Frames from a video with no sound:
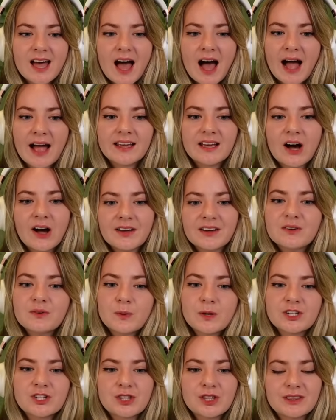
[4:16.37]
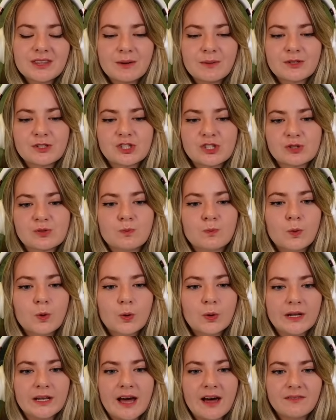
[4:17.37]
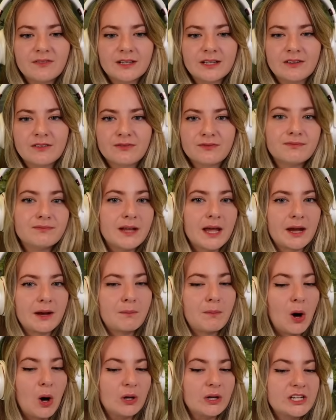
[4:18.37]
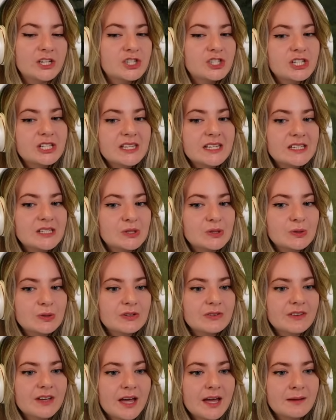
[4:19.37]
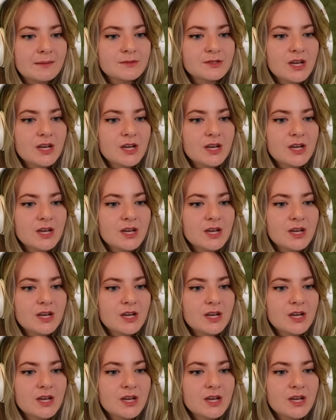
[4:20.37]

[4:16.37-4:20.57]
I kind of wish that there was just more level of like polish to these sort of games.